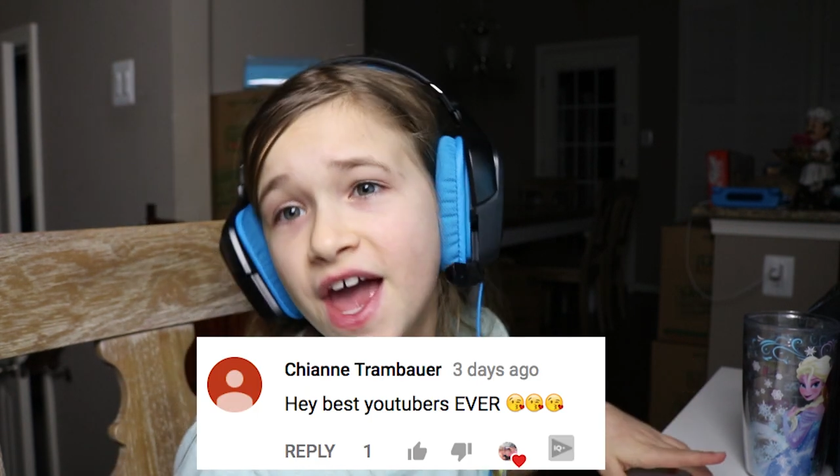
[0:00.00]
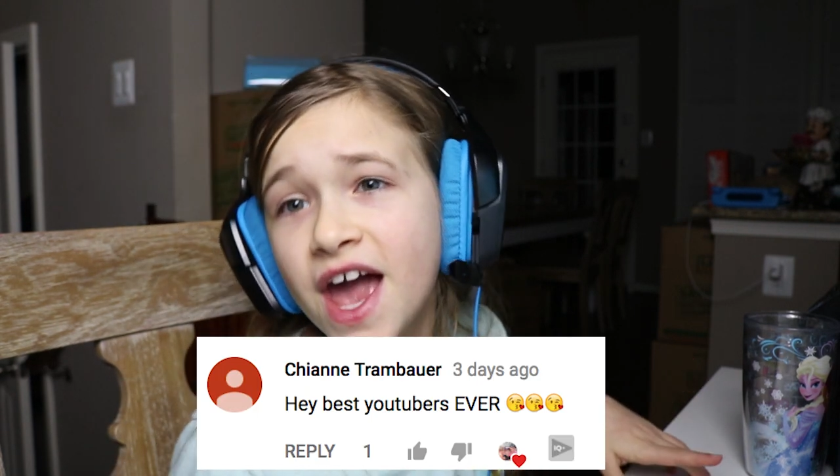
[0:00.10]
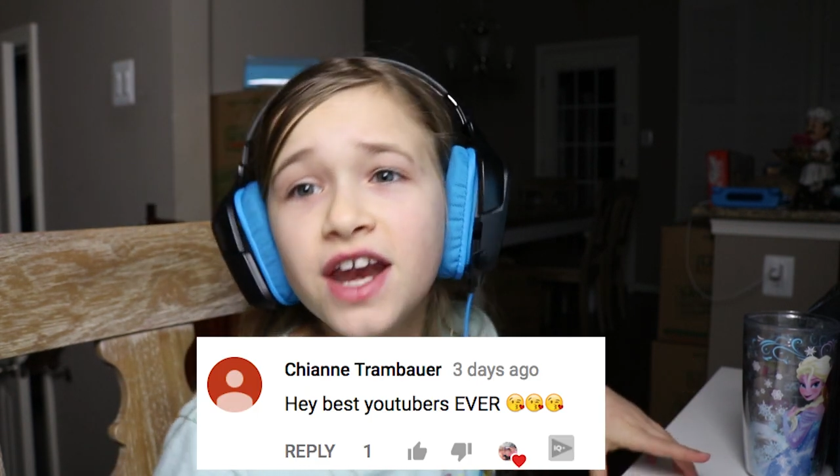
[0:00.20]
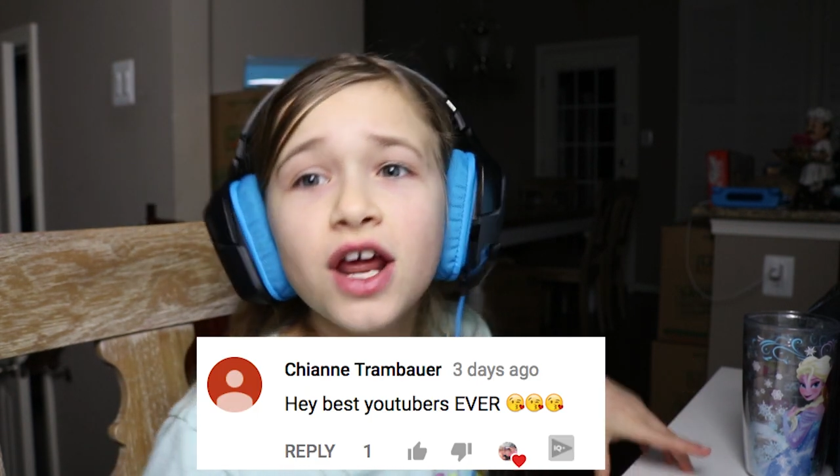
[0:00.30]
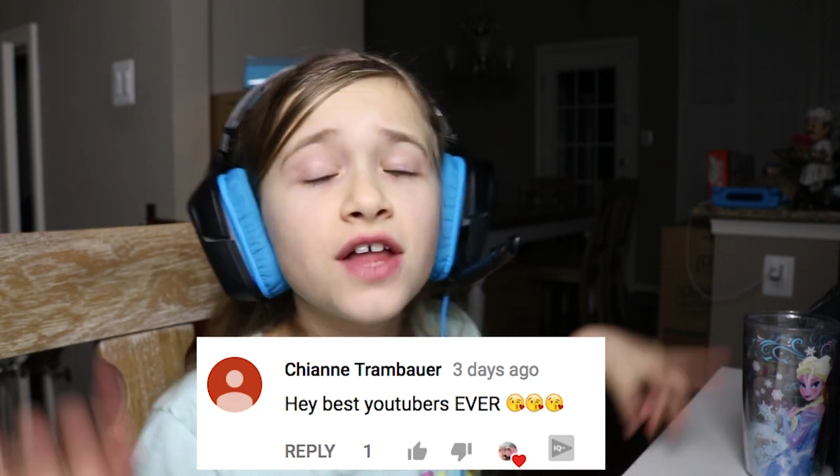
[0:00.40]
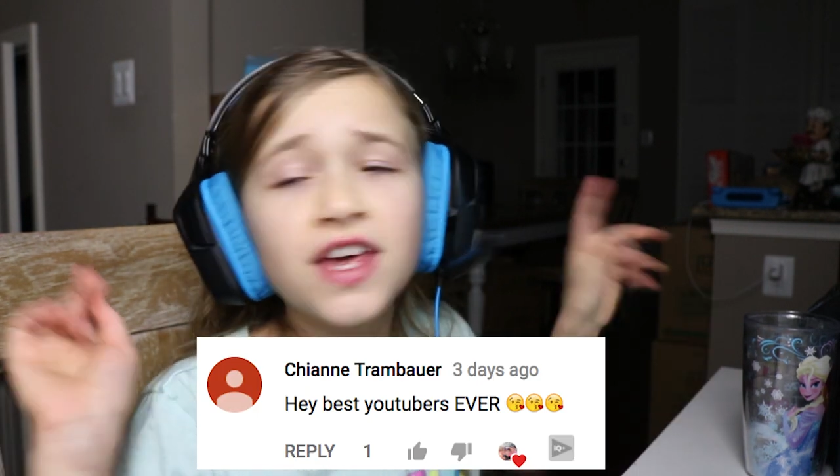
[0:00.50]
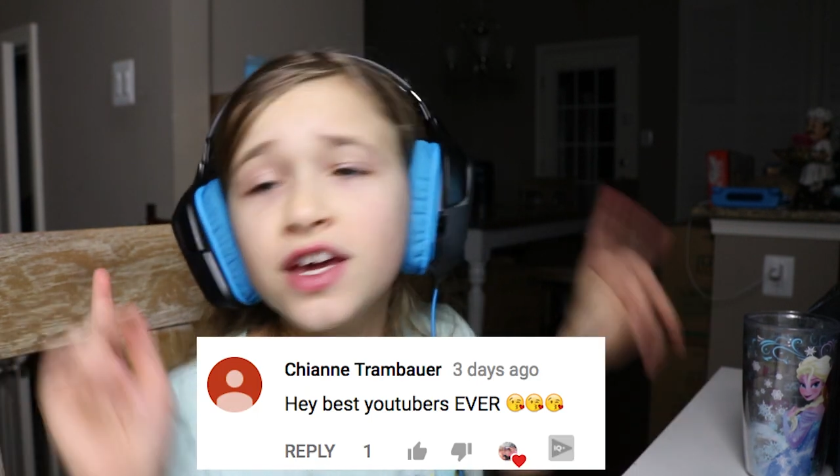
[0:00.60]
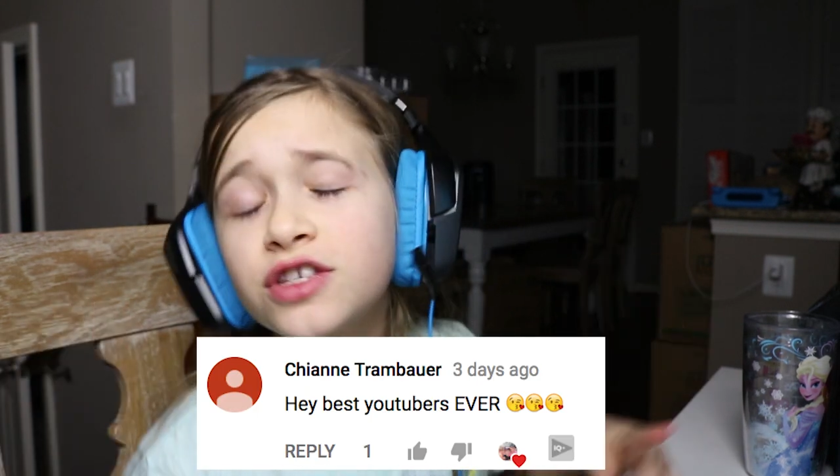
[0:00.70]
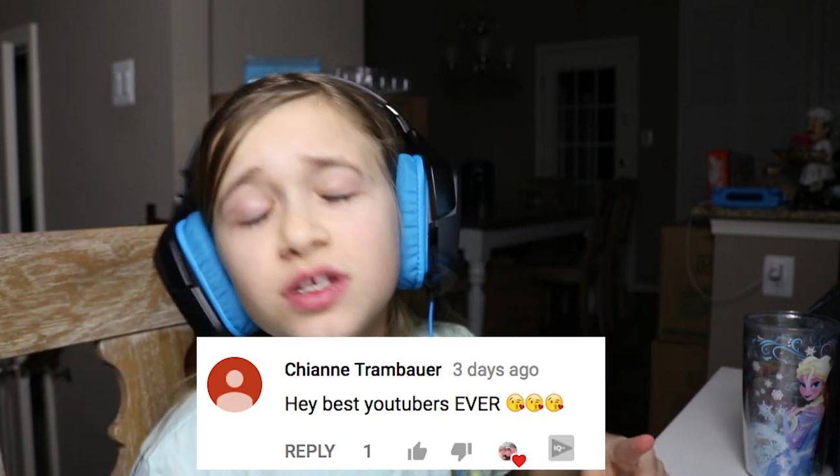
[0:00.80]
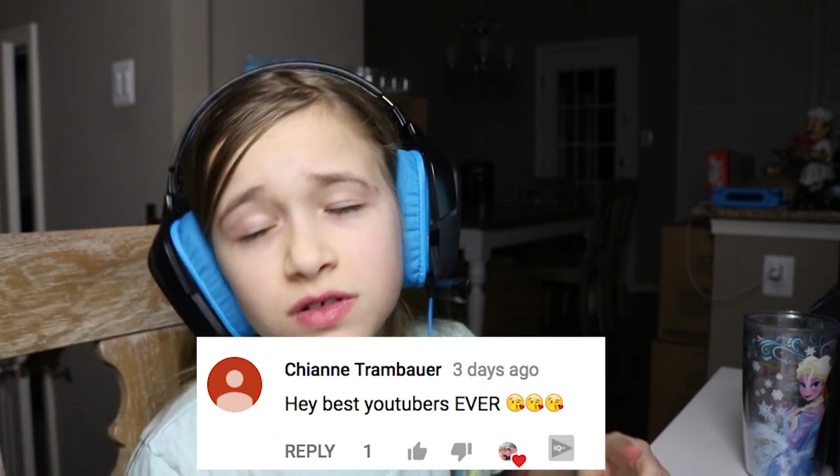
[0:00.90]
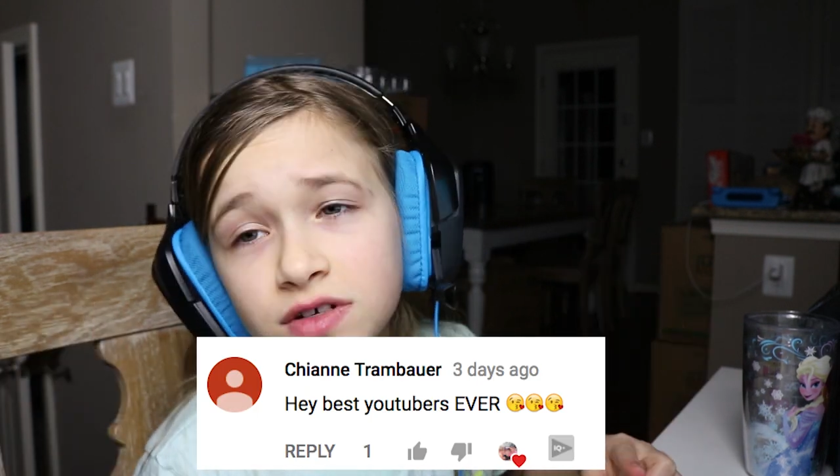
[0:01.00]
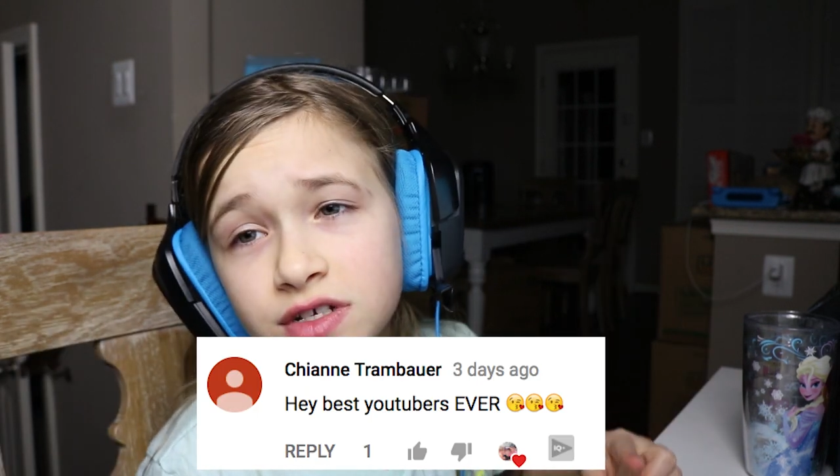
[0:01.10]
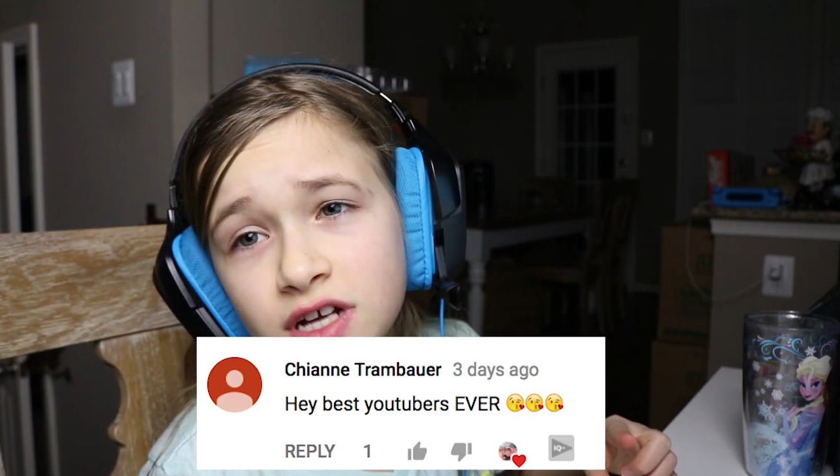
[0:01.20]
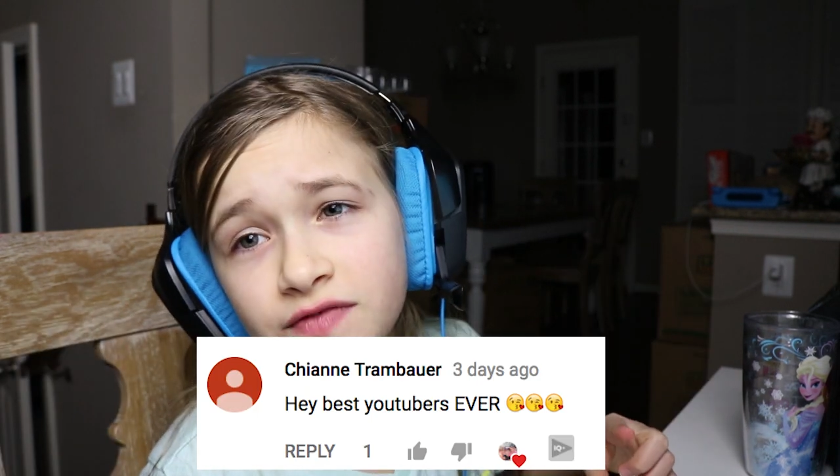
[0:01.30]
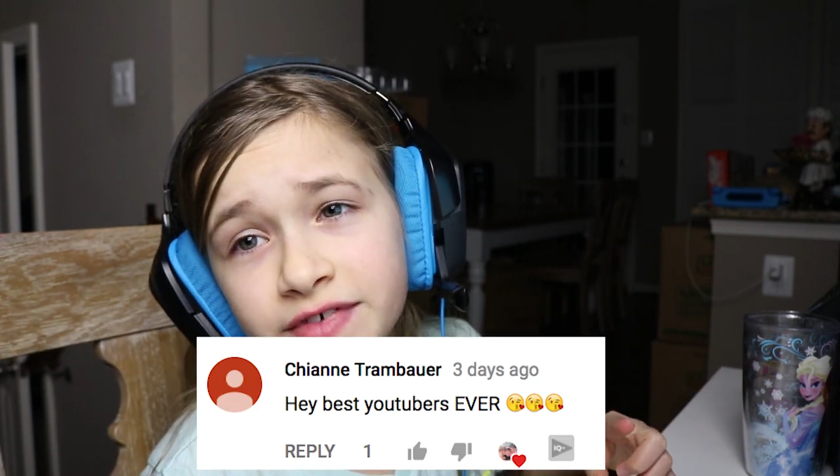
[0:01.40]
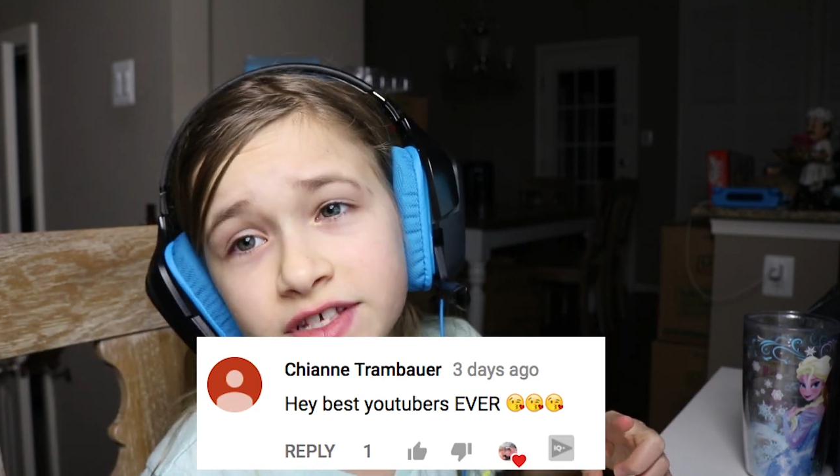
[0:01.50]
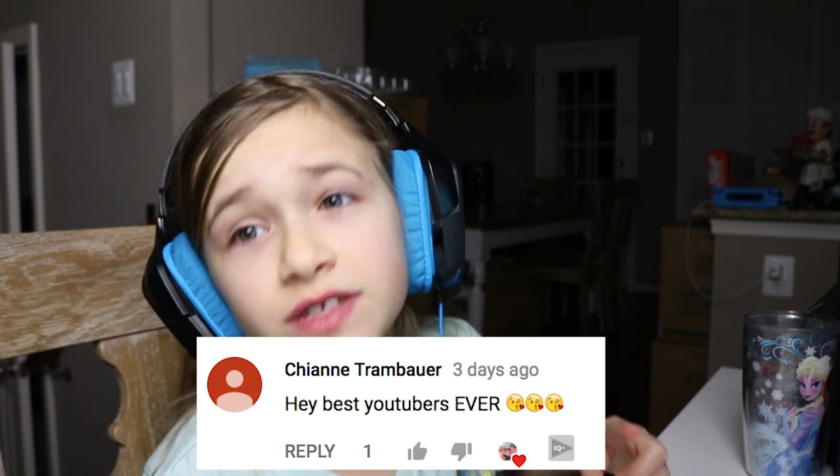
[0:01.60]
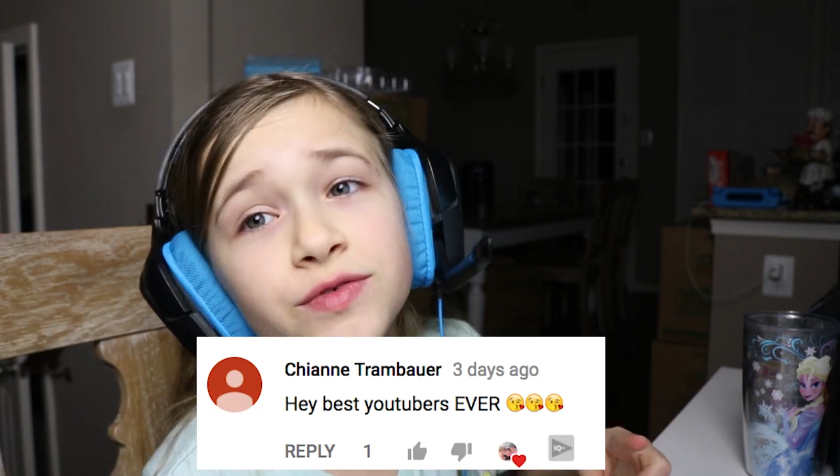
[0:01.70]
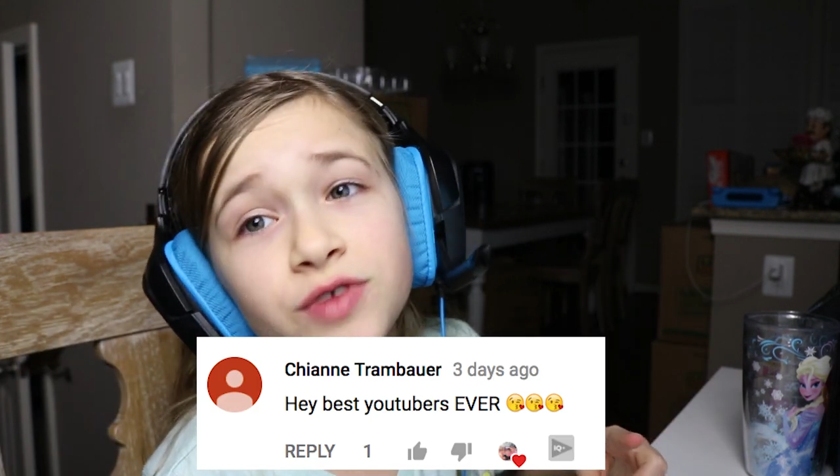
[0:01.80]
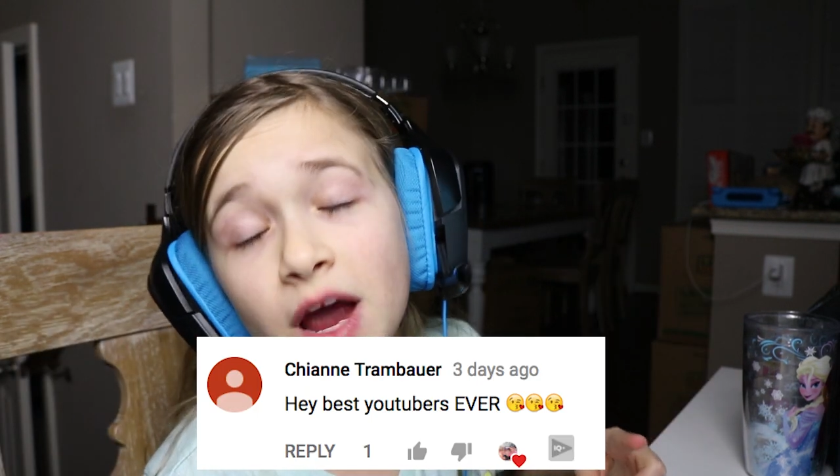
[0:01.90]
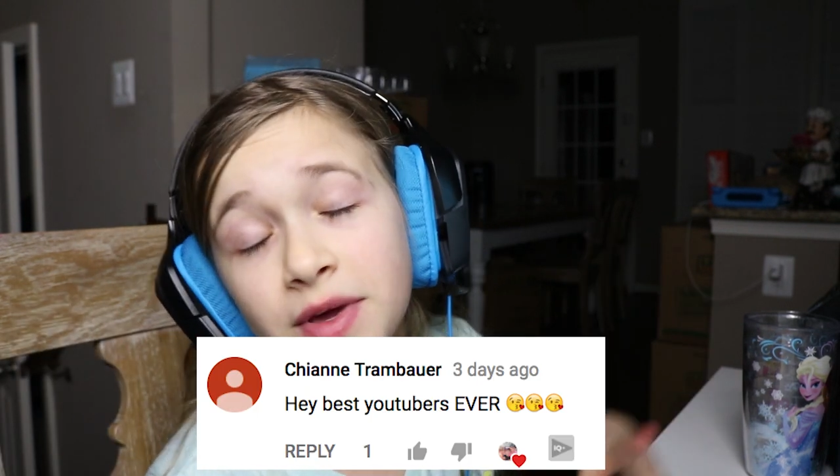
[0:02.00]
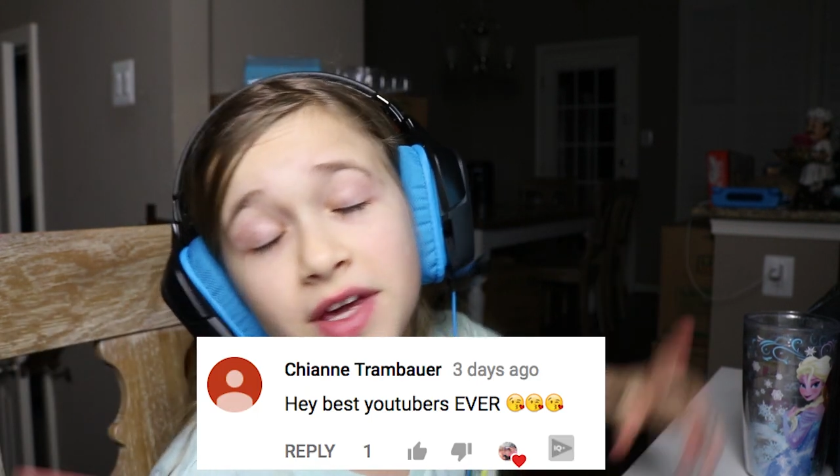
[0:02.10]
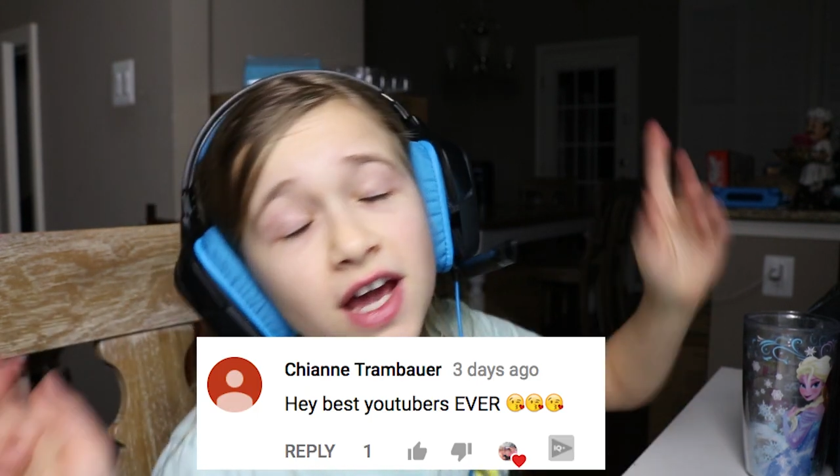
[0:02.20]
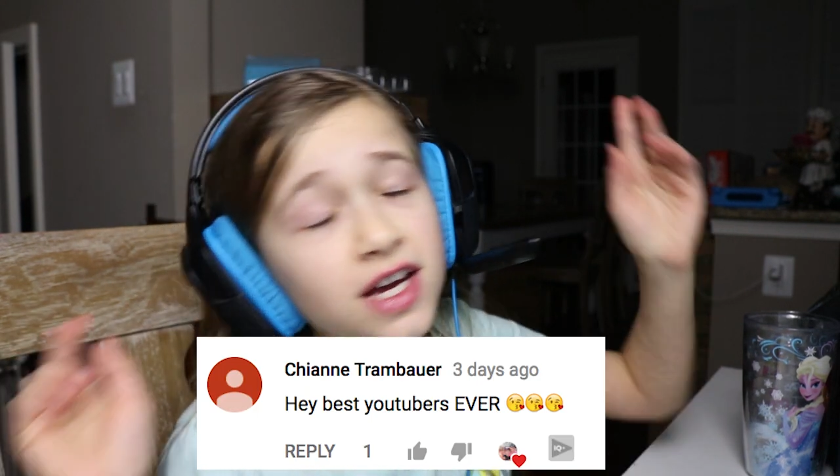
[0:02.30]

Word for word: And thank you so much for watching our video and subscribing.